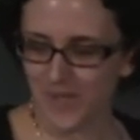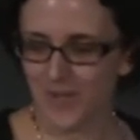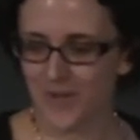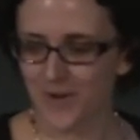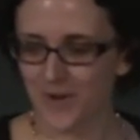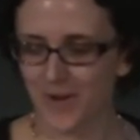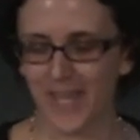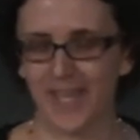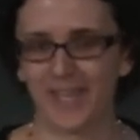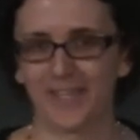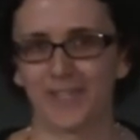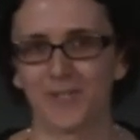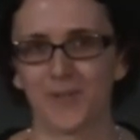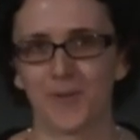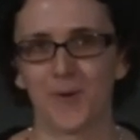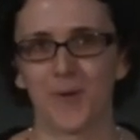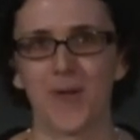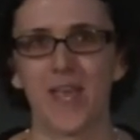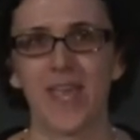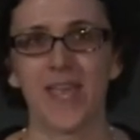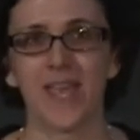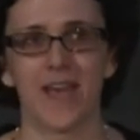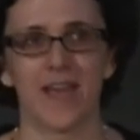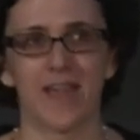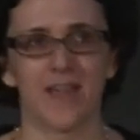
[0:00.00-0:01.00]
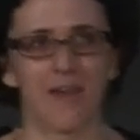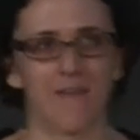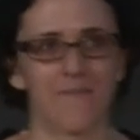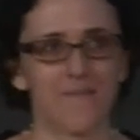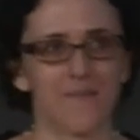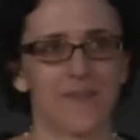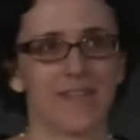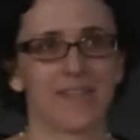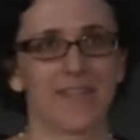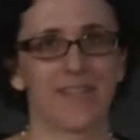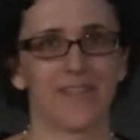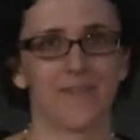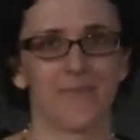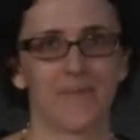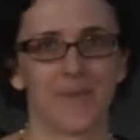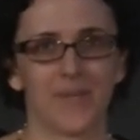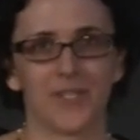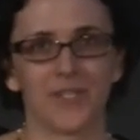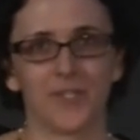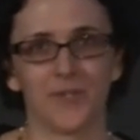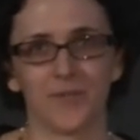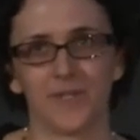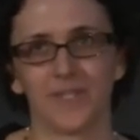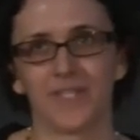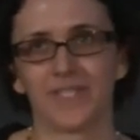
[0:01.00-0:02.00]
Okay, so I often give my
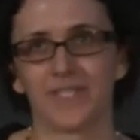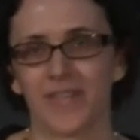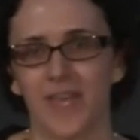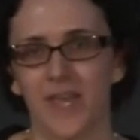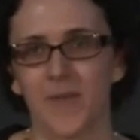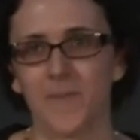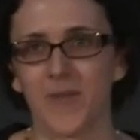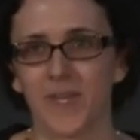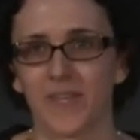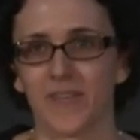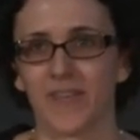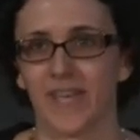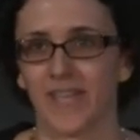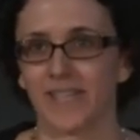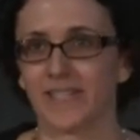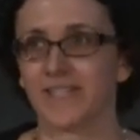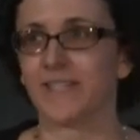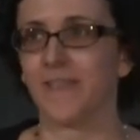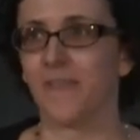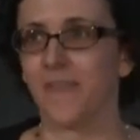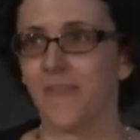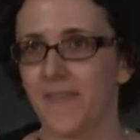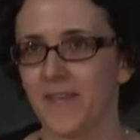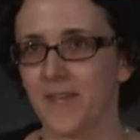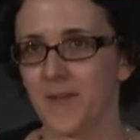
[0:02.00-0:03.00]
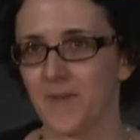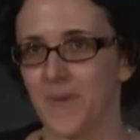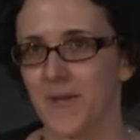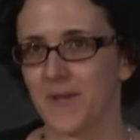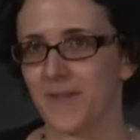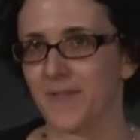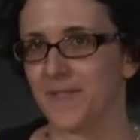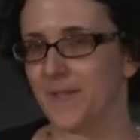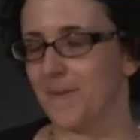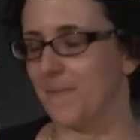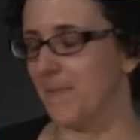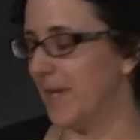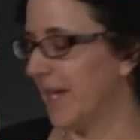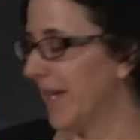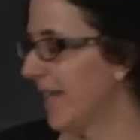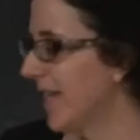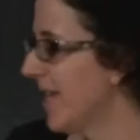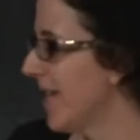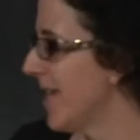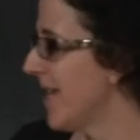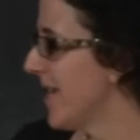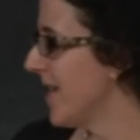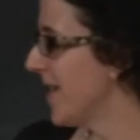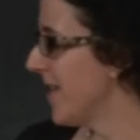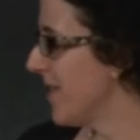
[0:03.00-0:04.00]
students time in class to think about something,
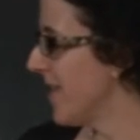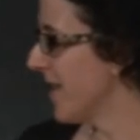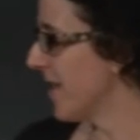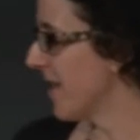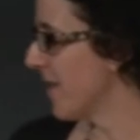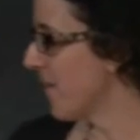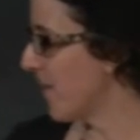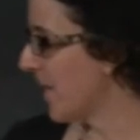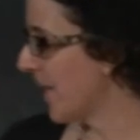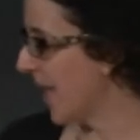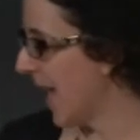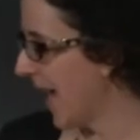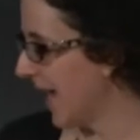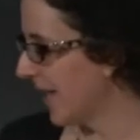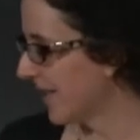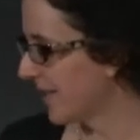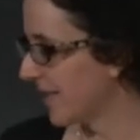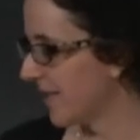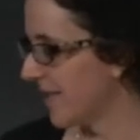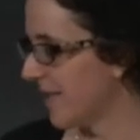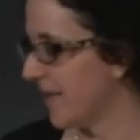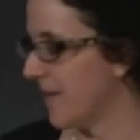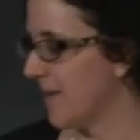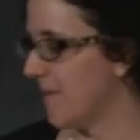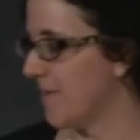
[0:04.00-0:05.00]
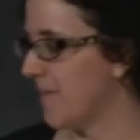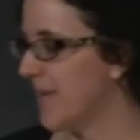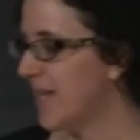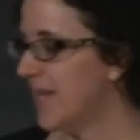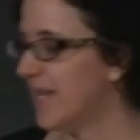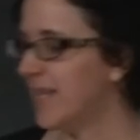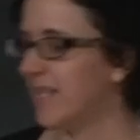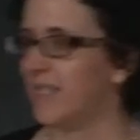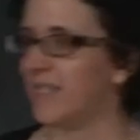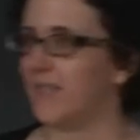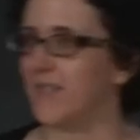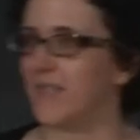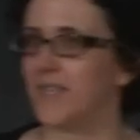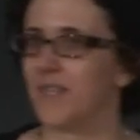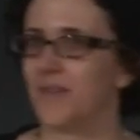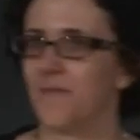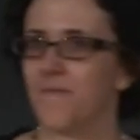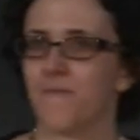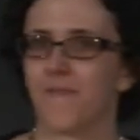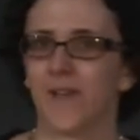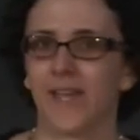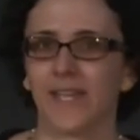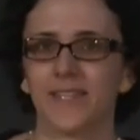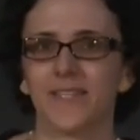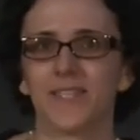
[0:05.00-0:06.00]
and then I will ask them to then
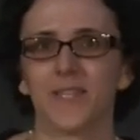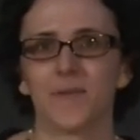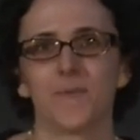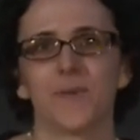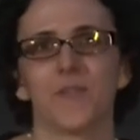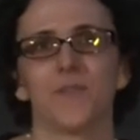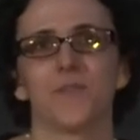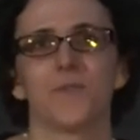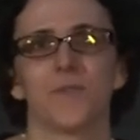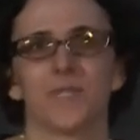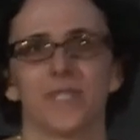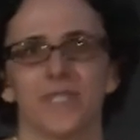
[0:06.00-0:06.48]
find somebody who's